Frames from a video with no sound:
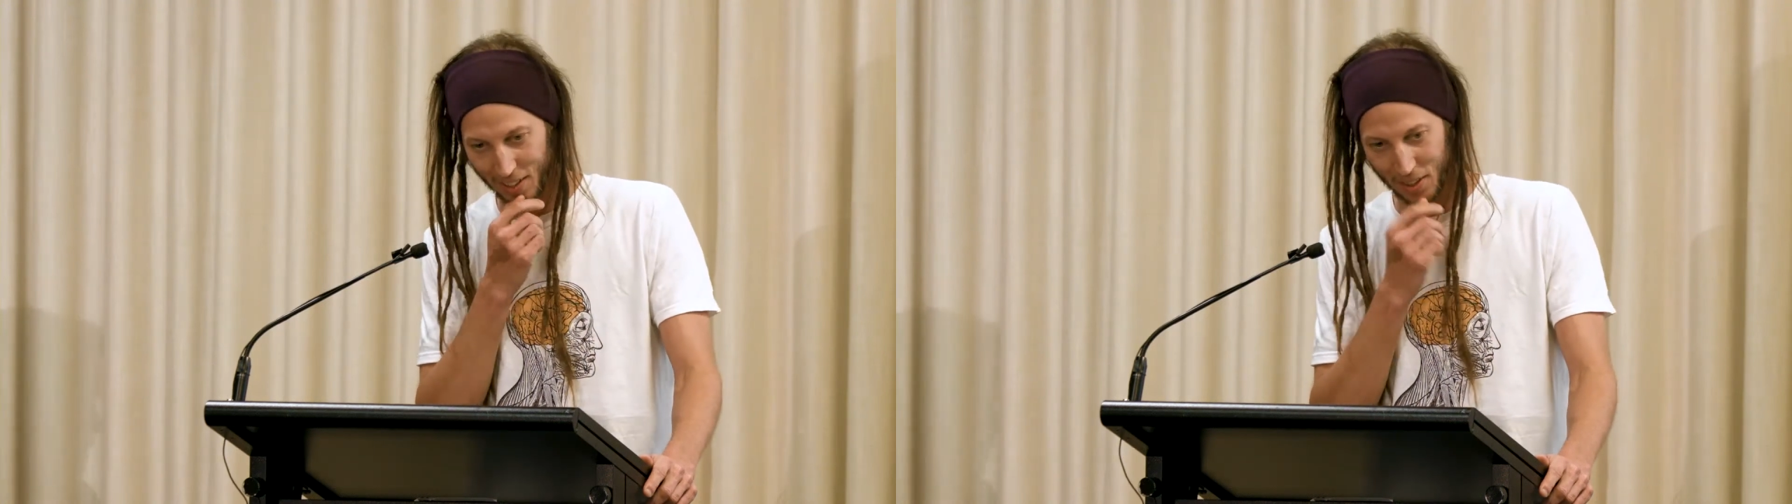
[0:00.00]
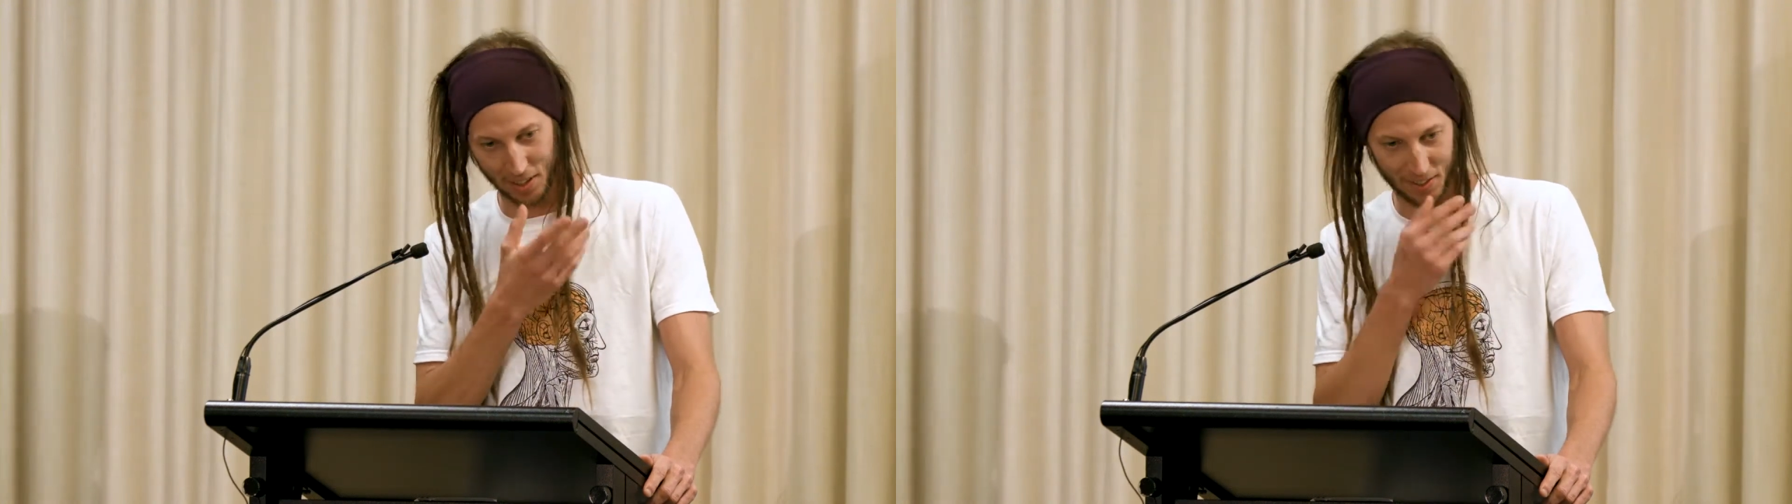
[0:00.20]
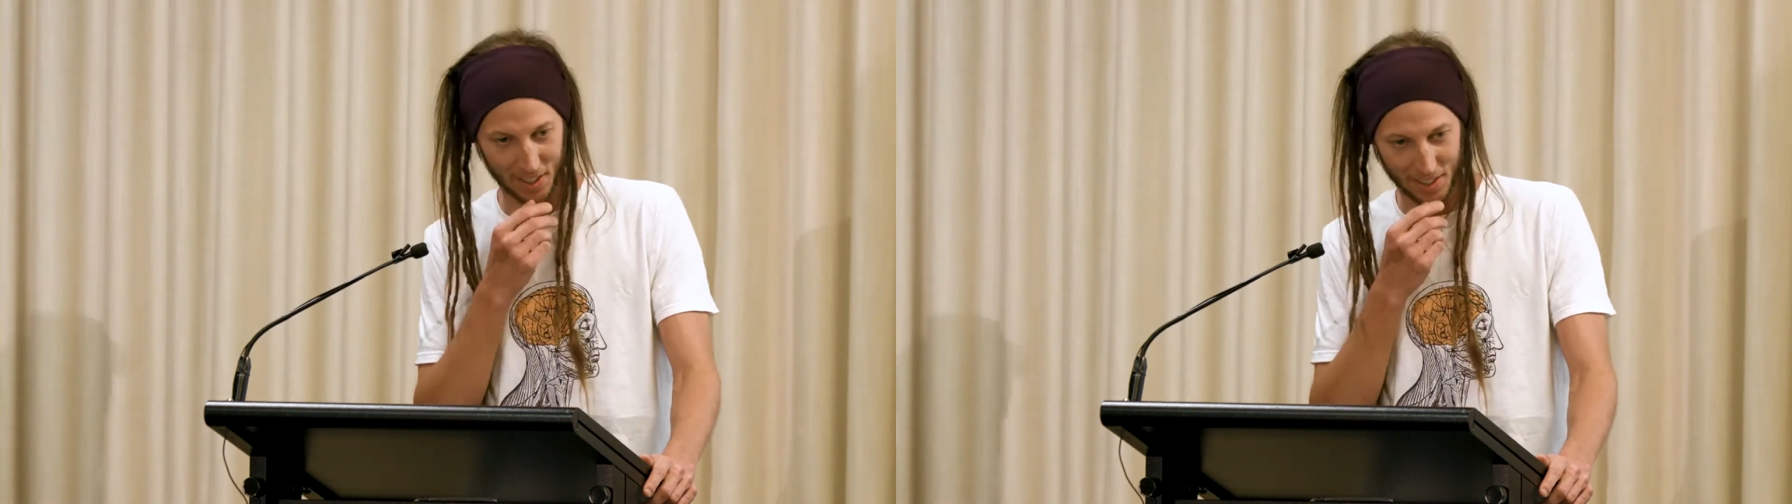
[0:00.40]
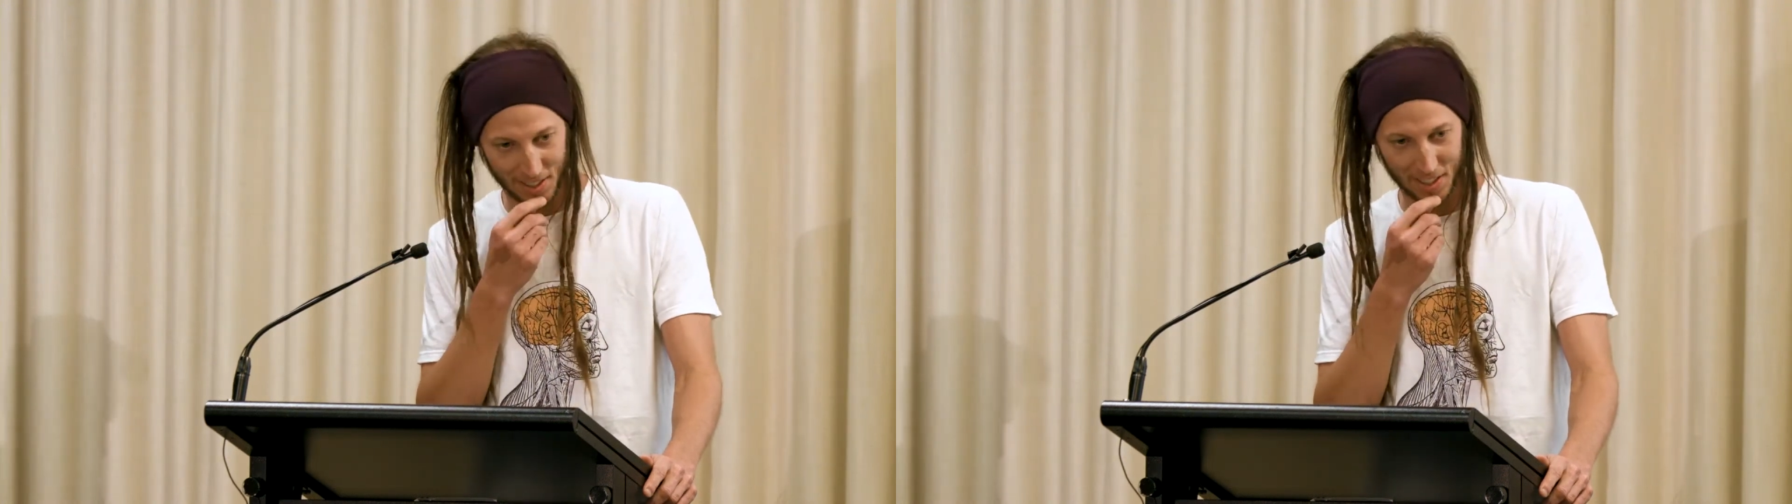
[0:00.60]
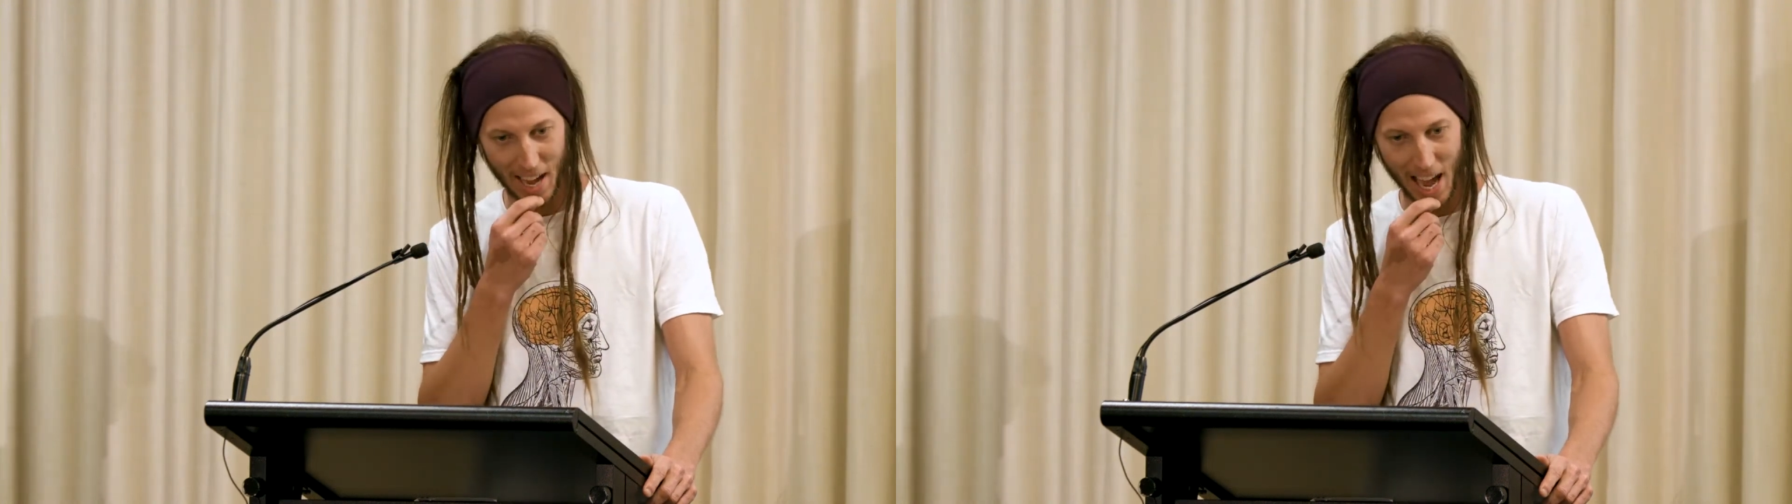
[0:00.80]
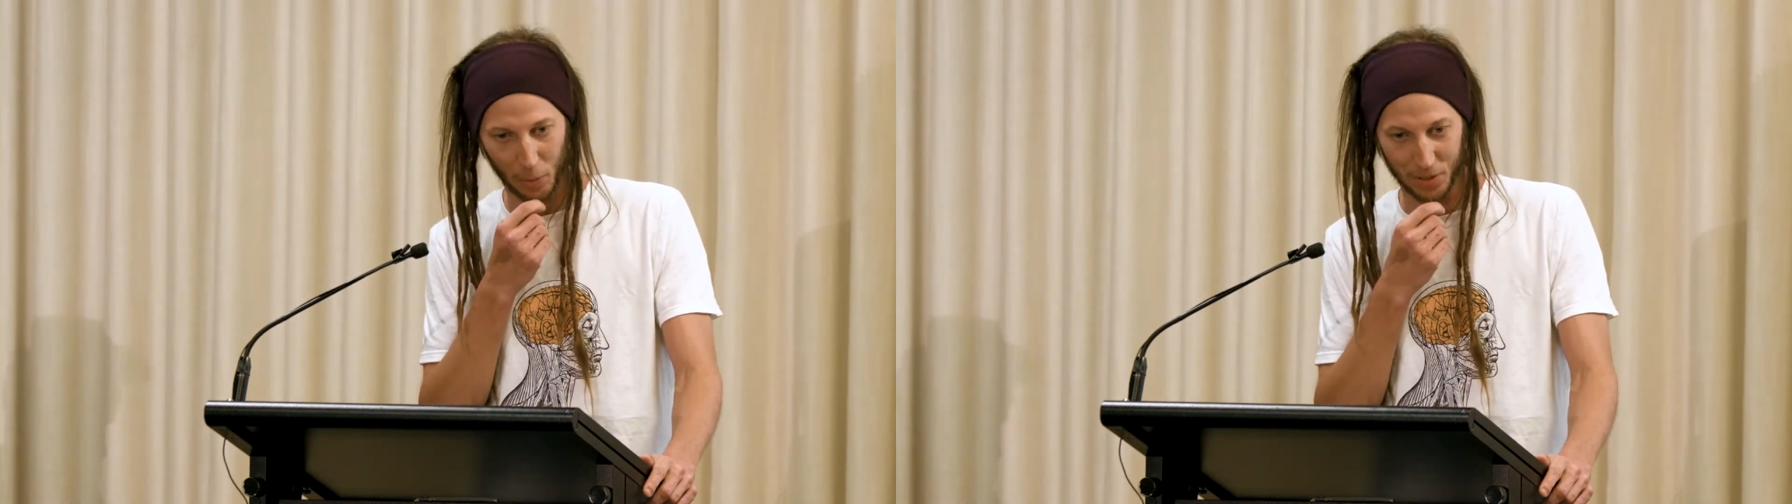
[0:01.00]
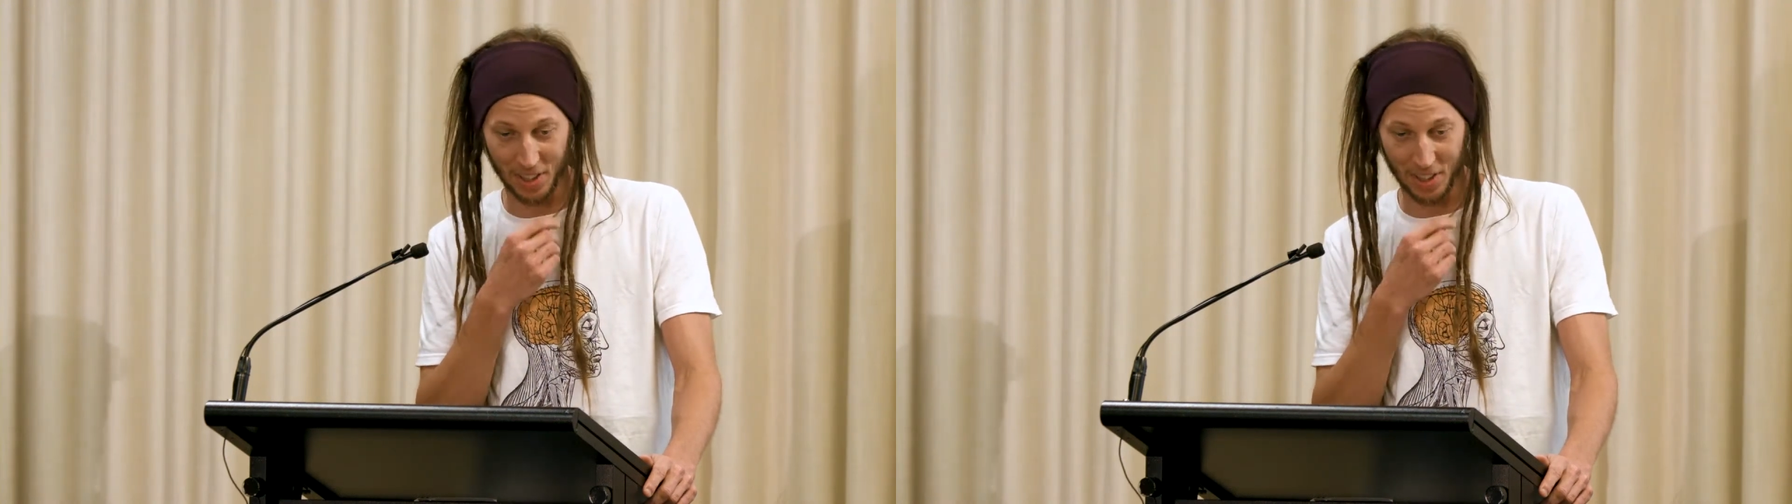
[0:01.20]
The tag was,